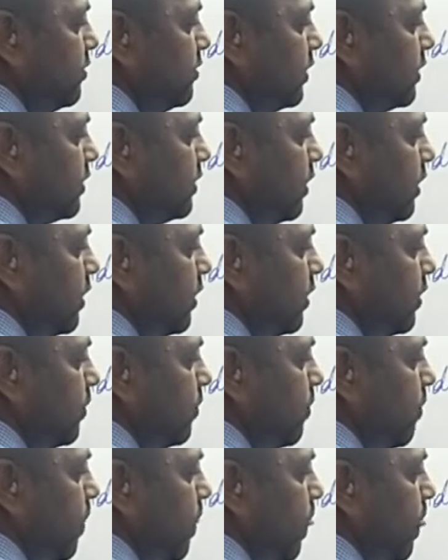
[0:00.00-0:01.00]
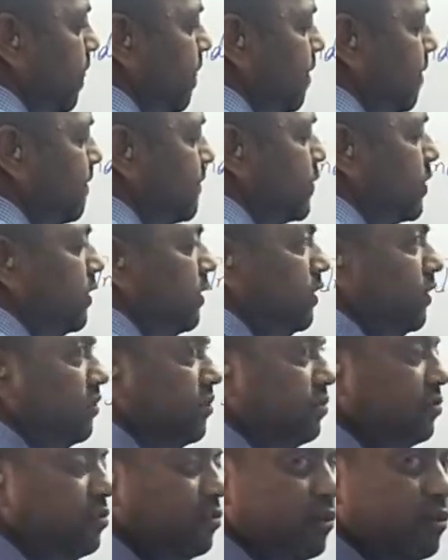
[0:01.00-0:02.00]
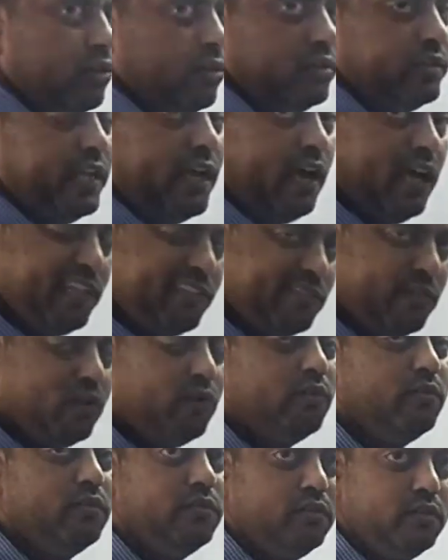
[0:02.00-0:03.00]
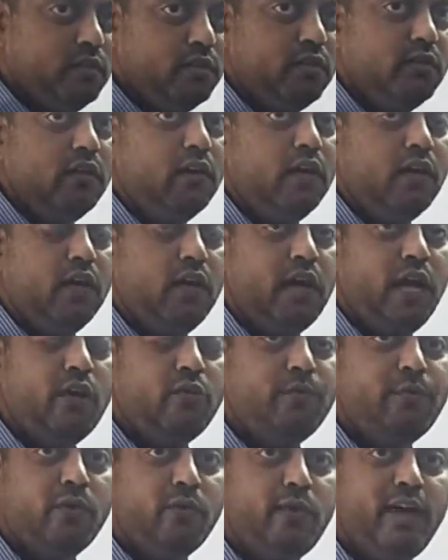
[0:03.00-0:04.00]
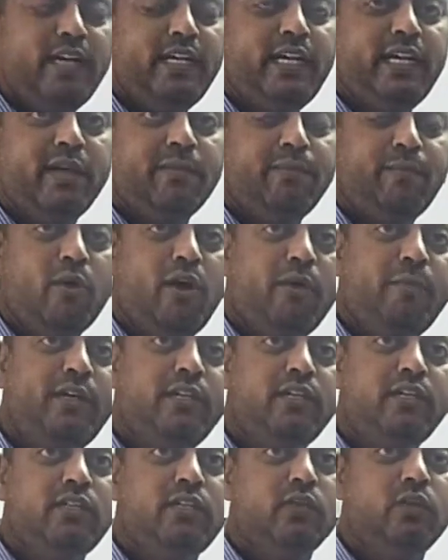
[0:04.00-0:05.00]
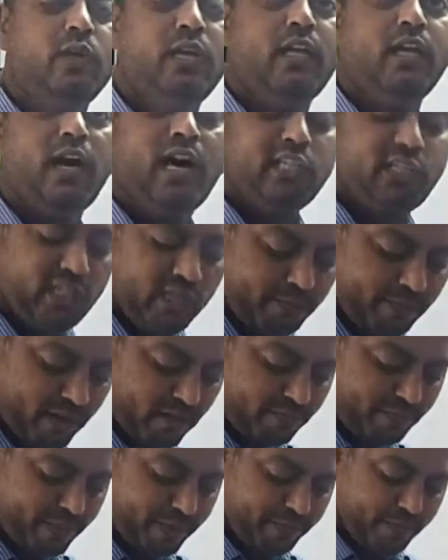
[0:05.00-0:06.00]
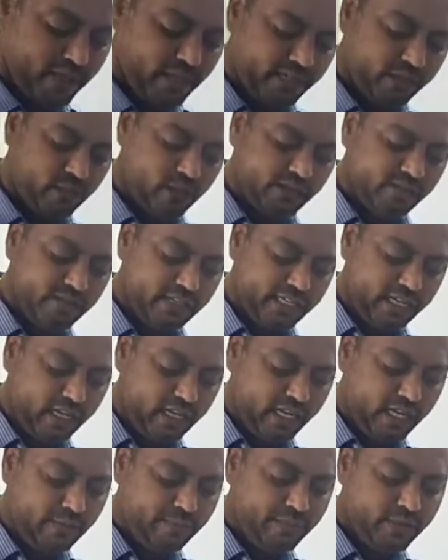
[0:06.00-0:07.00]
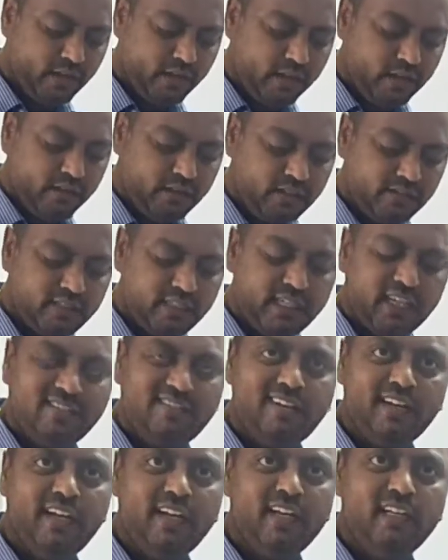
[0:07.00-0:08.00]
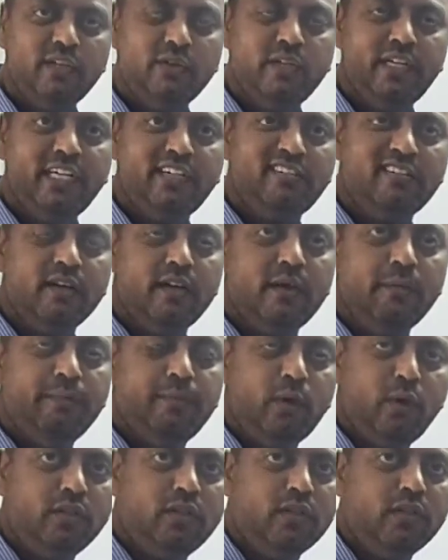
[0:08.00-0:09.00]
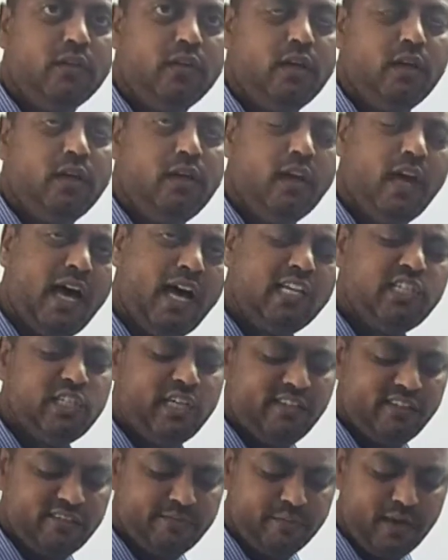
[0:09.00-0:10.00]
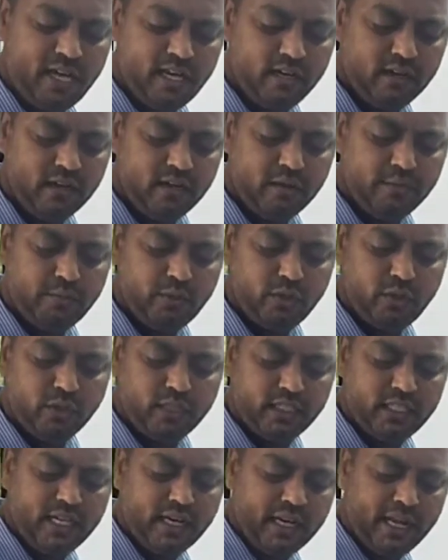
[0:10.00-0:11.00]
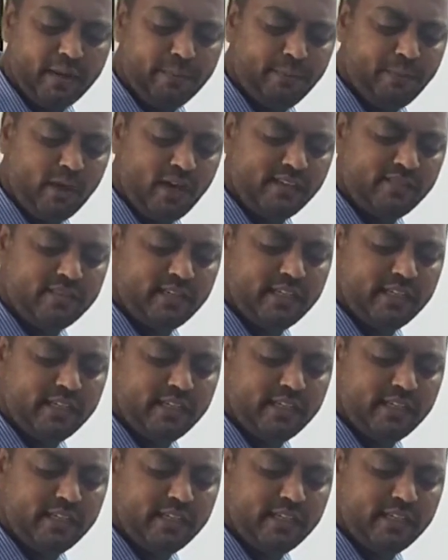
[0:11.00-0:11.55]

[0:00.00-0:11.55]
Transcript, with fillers: sector. So they also uh, have provided employment to a large number of people. It was nearly, these industrial units uh, both large and small put together employs